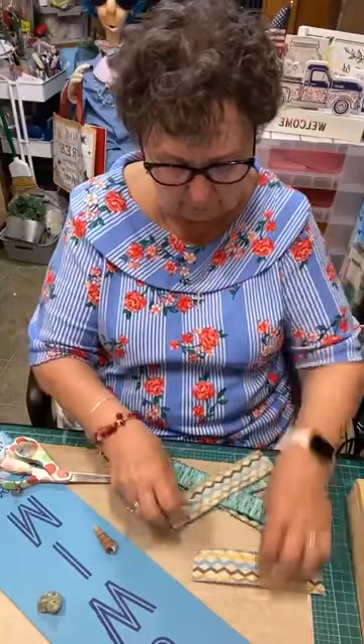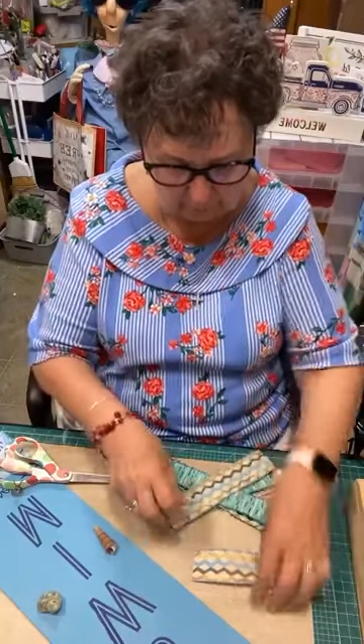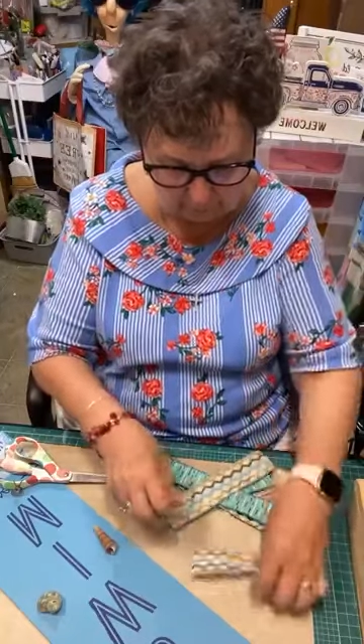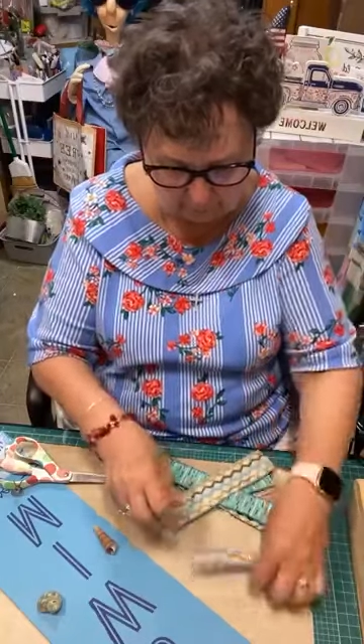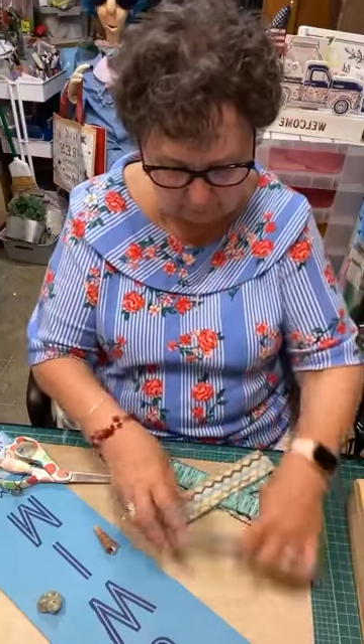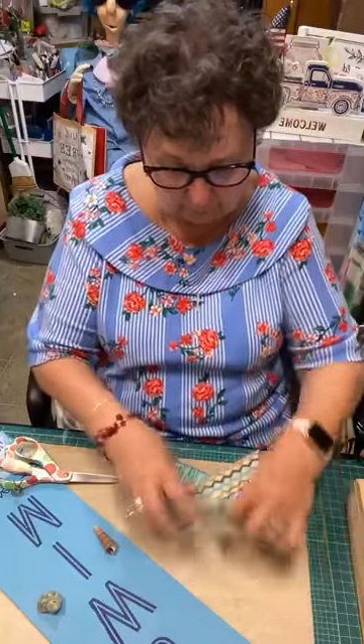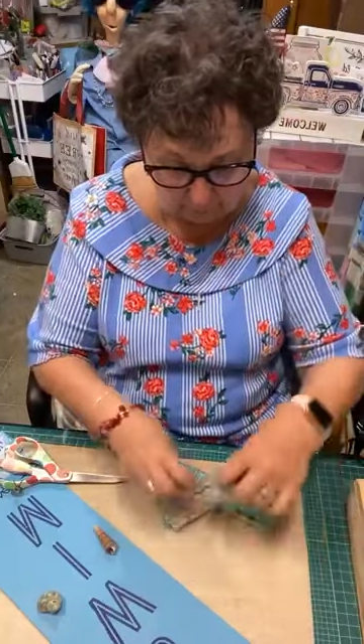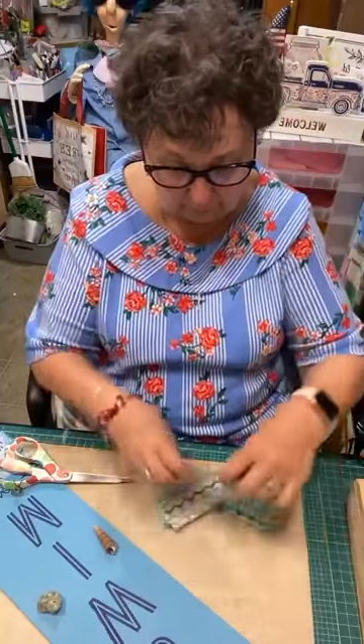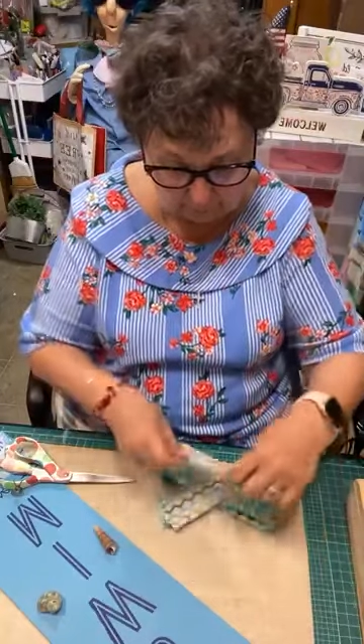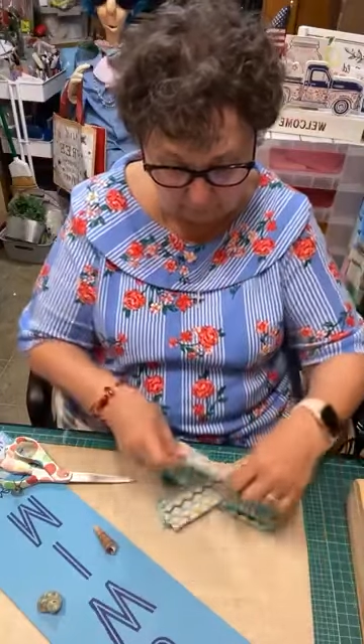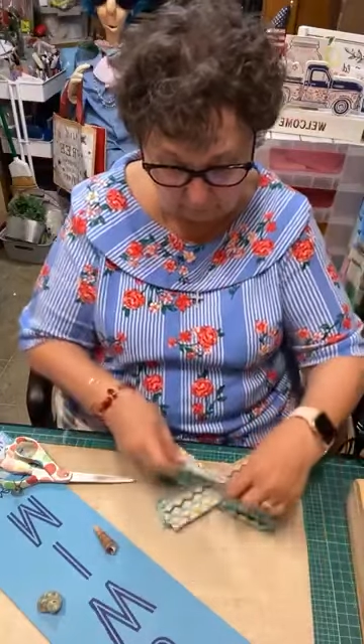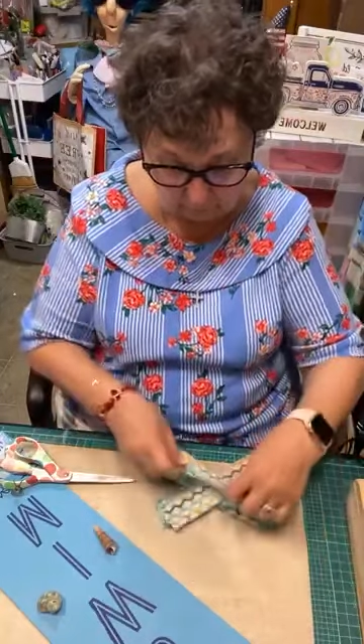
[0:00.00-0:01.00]
and it just
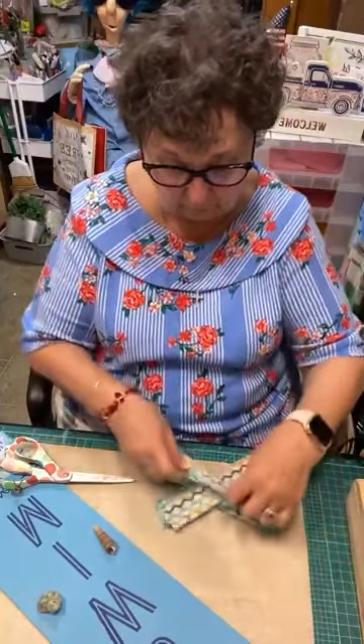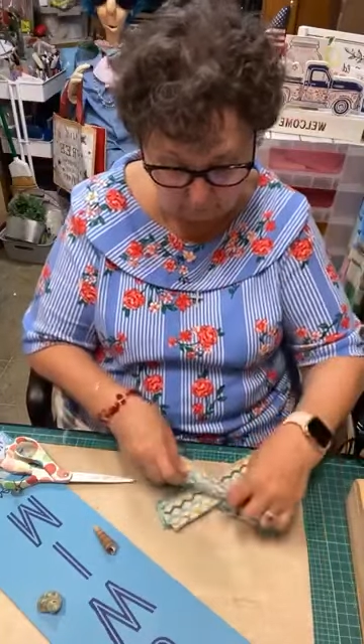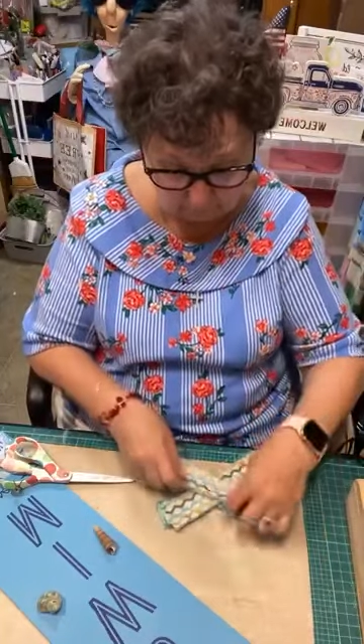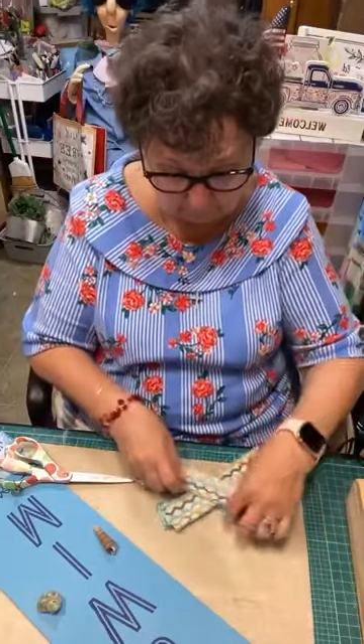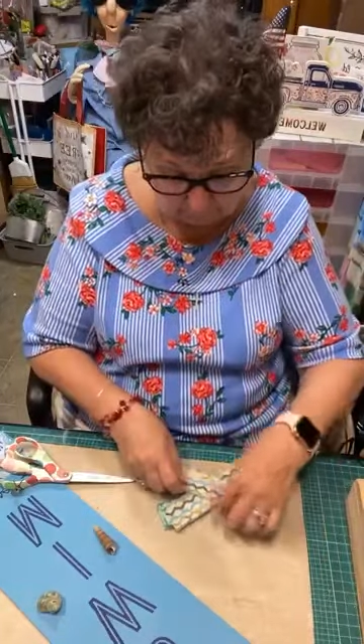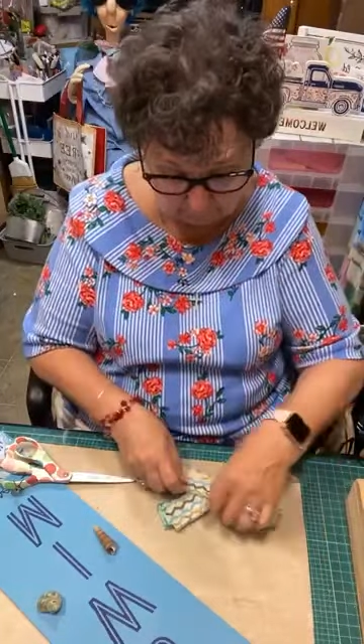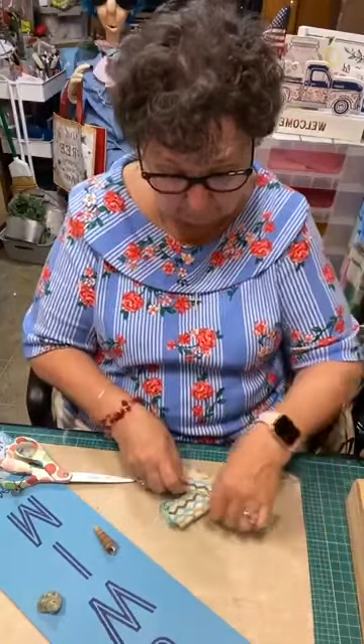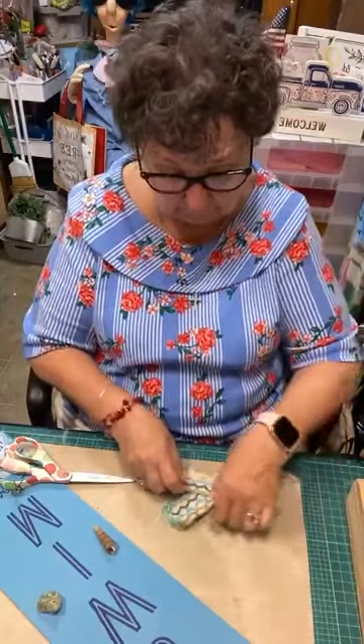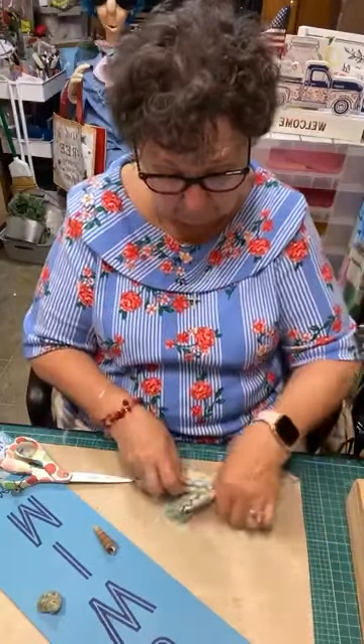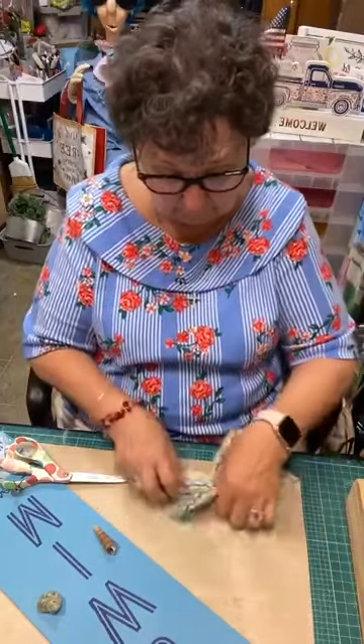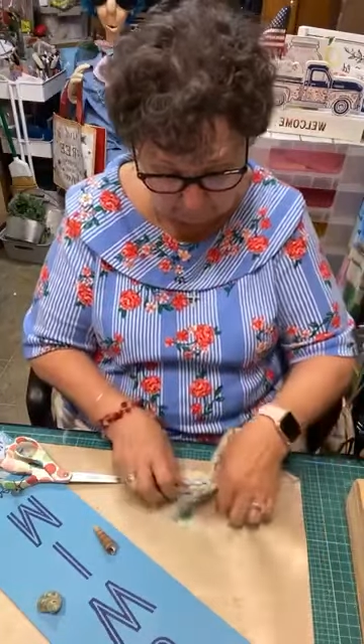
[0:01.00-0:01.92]
makes a really